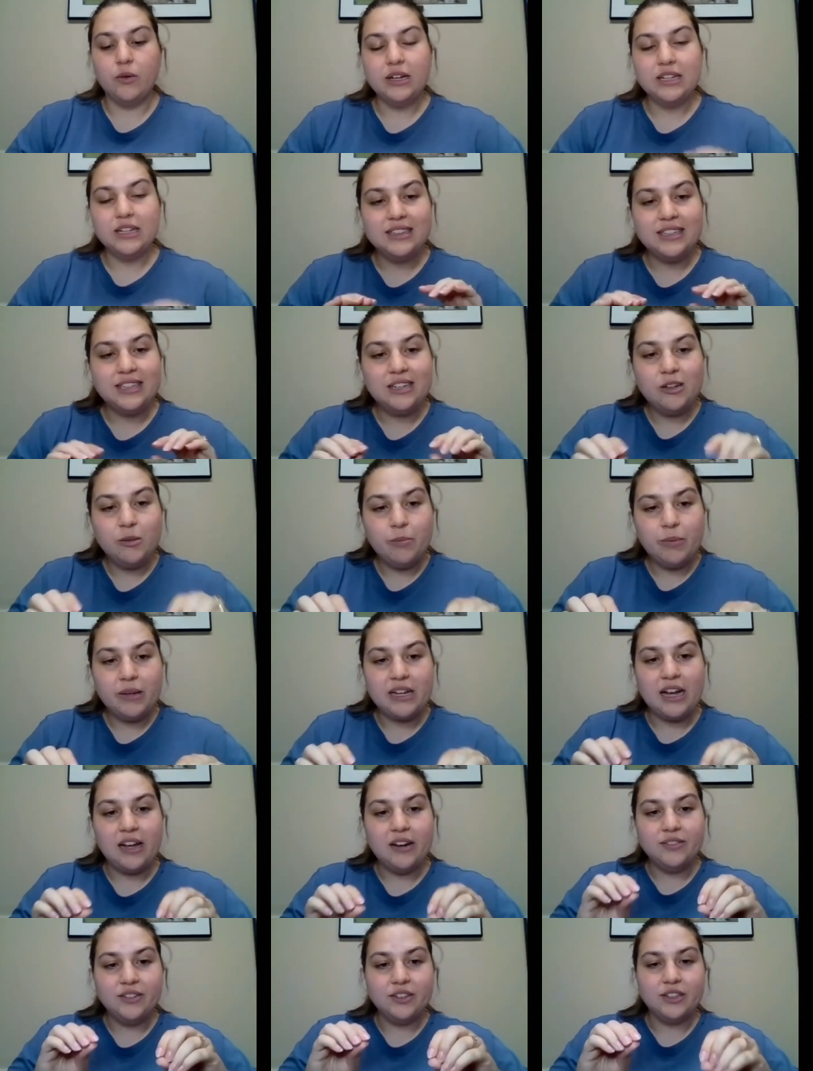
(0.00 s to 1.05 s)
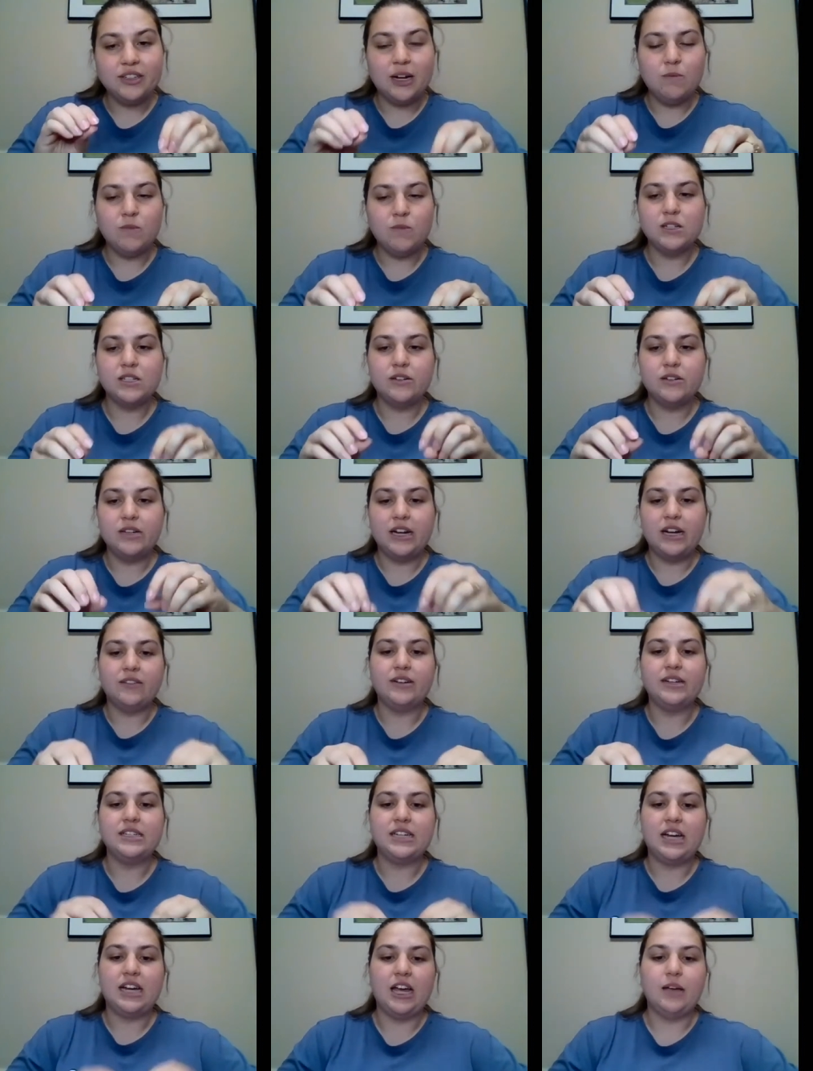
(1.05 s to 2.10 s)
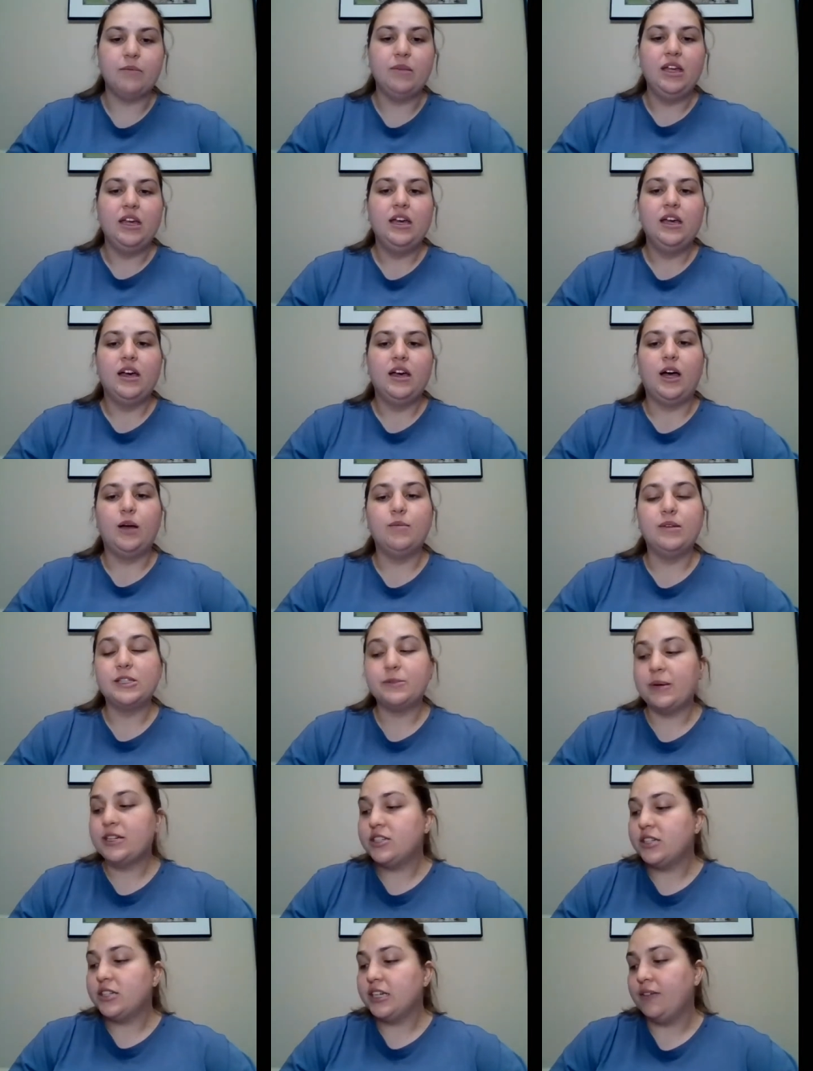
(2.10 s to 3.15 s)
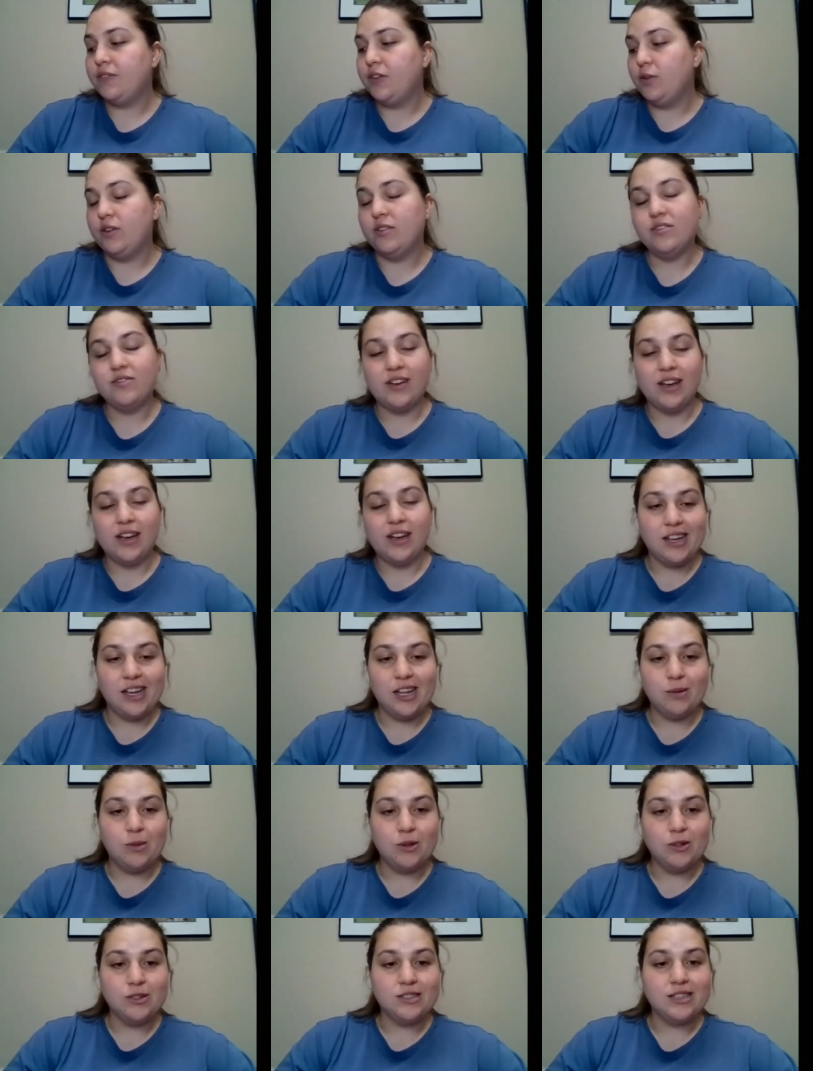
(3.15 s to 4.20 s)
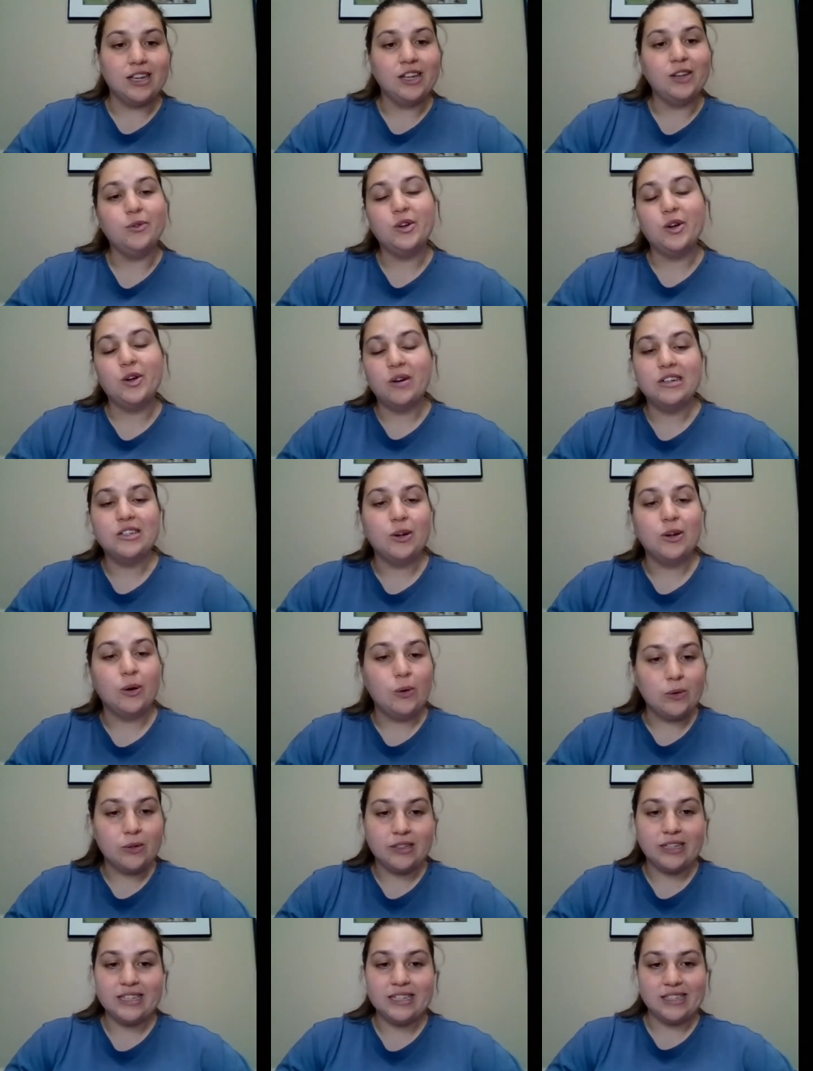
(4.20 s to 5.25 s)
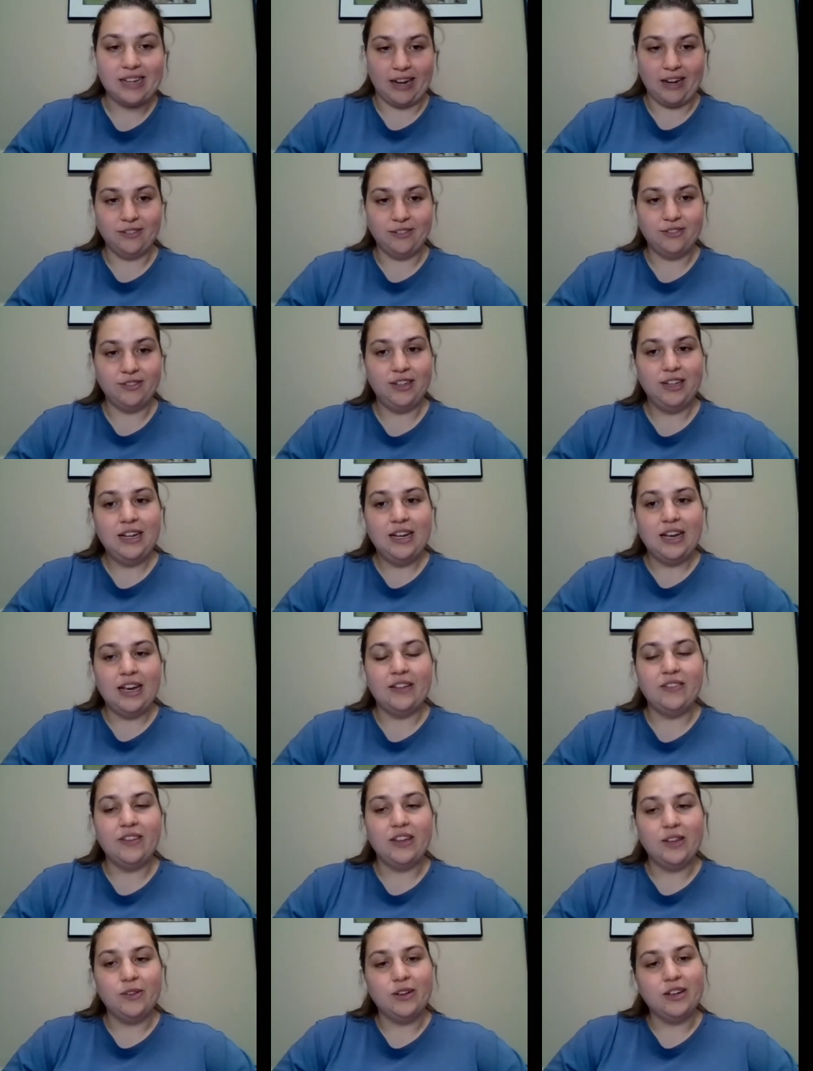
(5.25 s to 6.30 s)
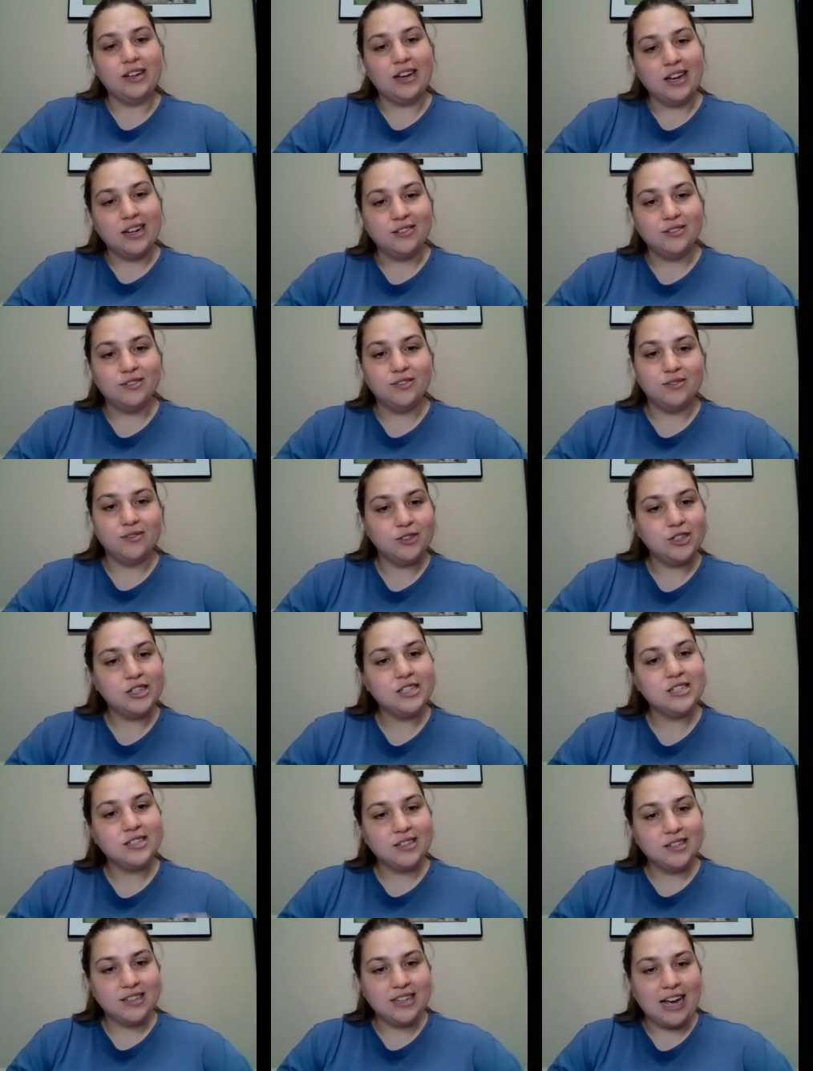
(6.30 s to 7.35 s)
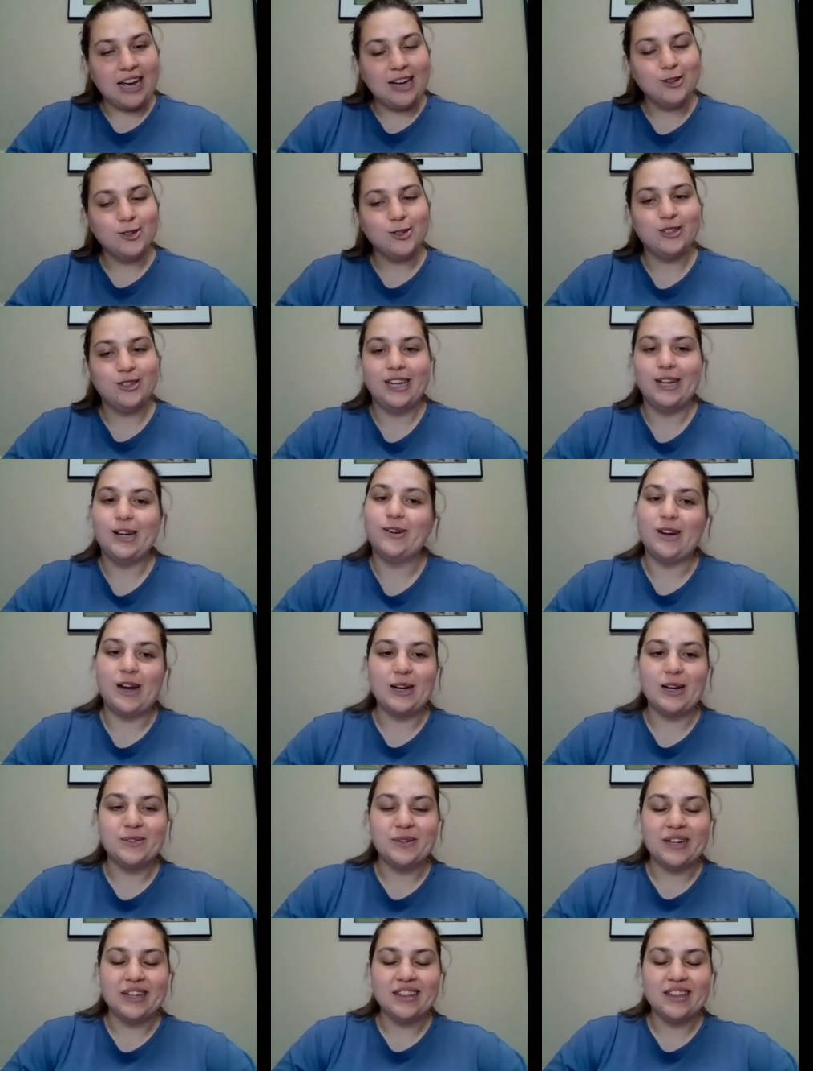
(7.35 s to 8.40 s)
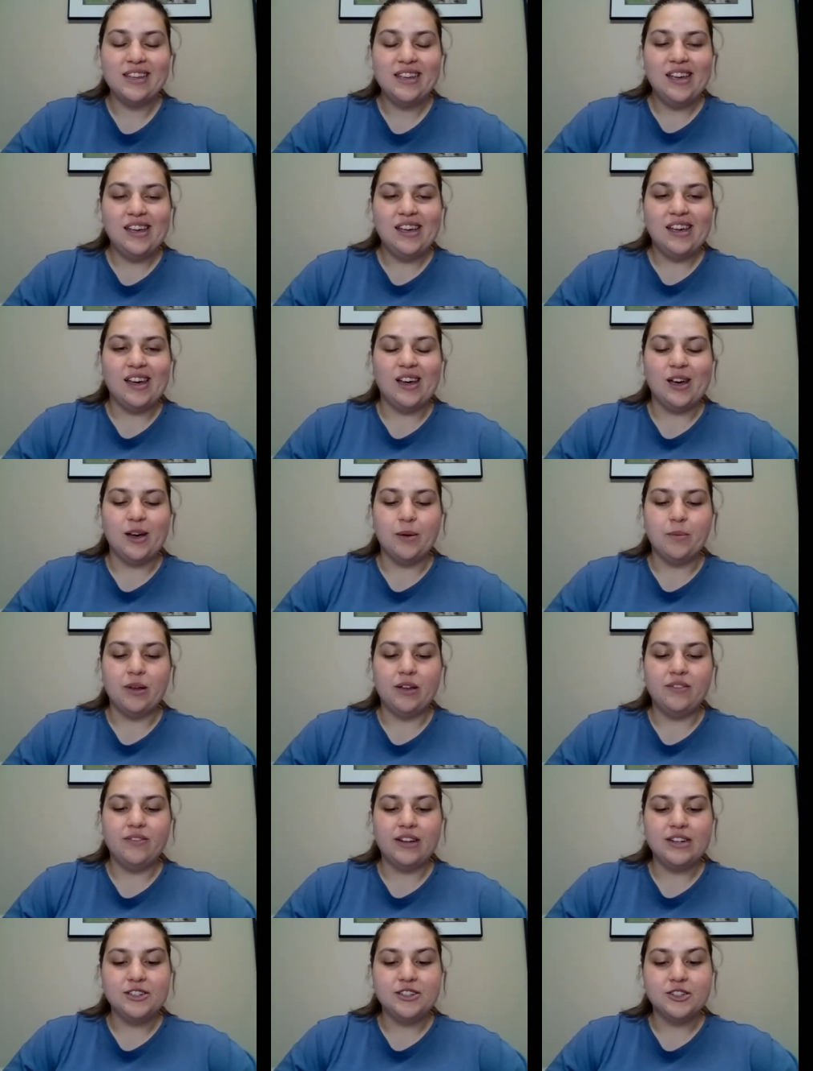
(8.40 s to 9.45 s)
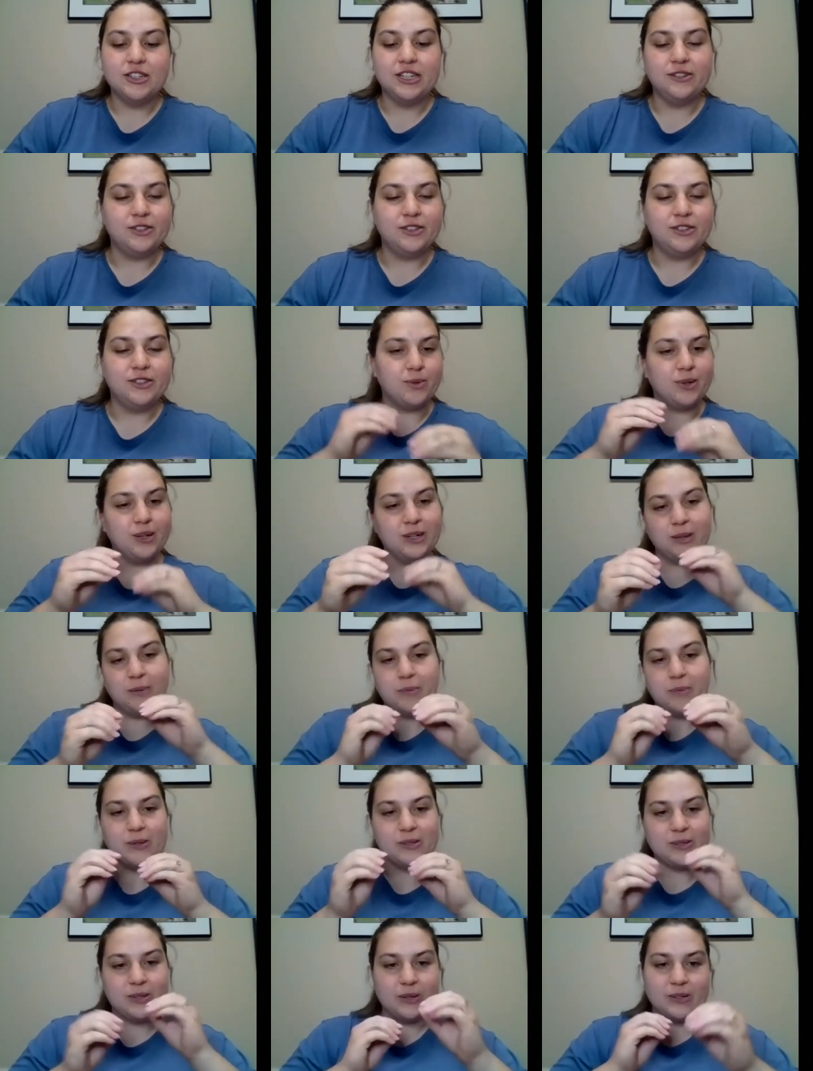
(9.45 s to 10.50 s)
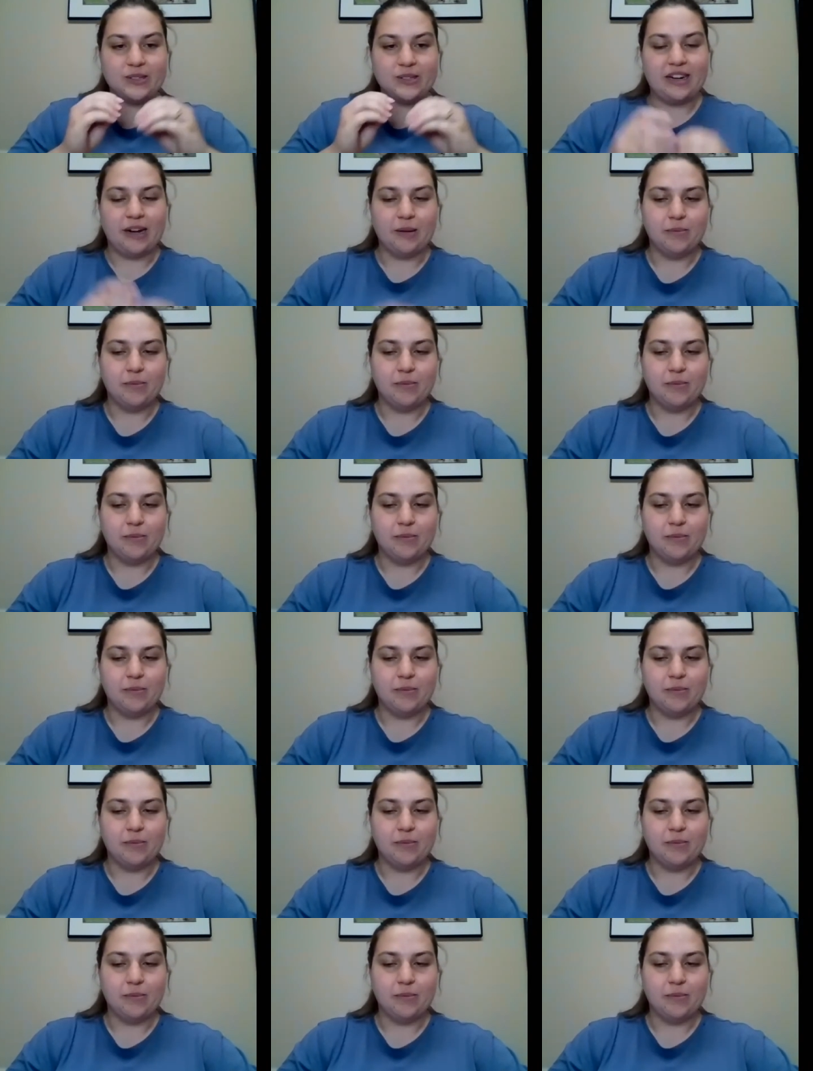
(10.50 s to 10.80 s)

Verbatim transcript: going a little bit out of your comfort zone every time, um, especially if you can find animals that you know are totally safe and that you can kind of just casually interact with. Um, eventually, you just work up those little